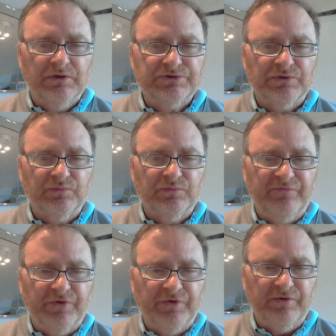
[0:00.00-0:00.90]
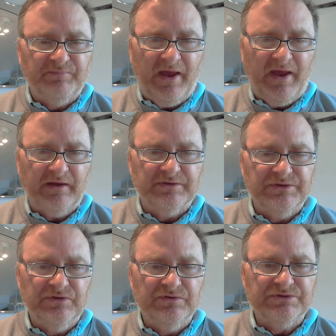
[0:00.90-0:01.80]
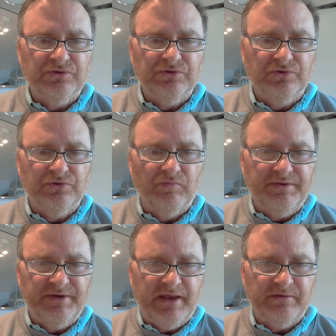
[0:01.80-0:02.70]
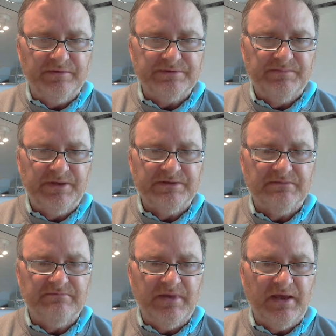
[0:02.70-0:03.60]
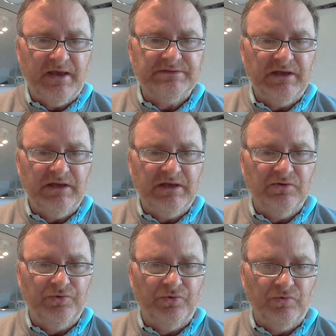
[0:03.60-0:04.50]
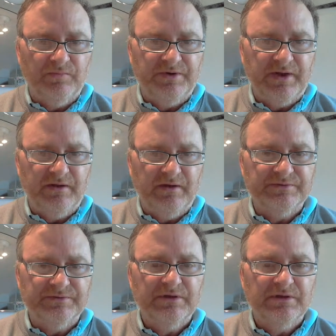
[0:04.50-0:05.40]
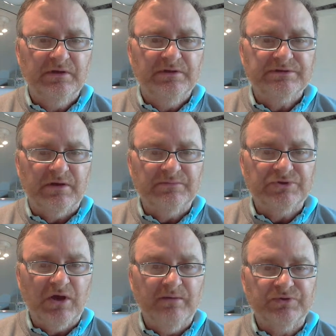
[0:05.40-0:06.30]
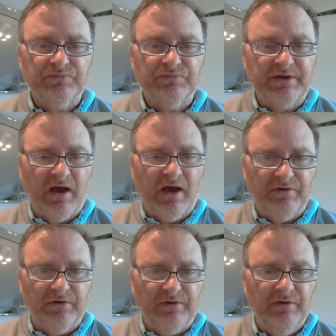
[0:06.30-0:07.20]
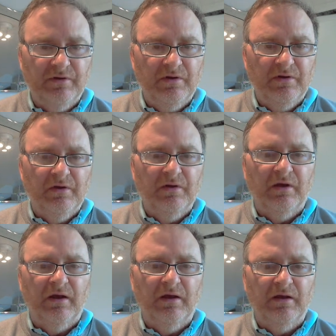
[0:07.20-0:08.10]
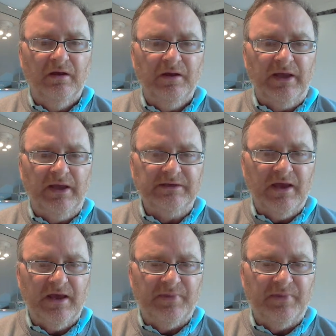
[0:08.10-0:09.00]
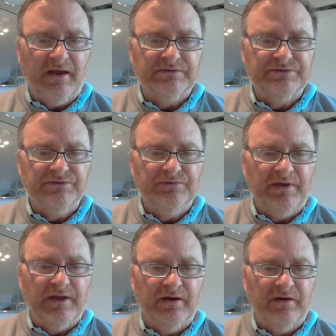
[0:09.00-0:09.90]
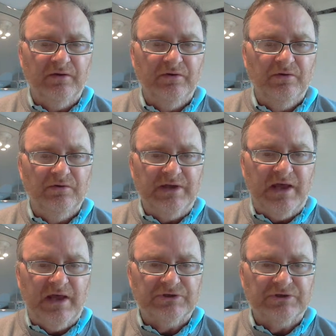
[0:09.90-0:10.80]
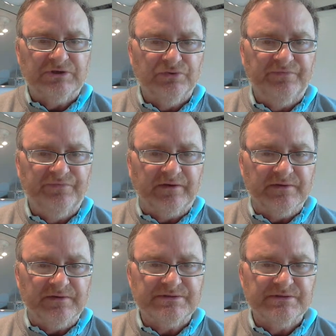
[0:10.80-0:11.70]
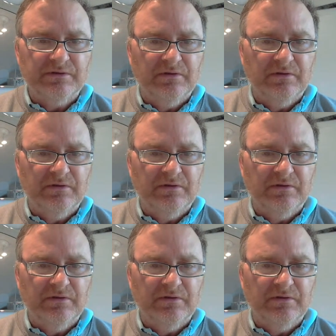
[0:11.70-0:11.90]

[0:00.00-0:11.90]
to revert back to using your normal nails, because it may take your normal nails some time to recover and get back to their natural thickness.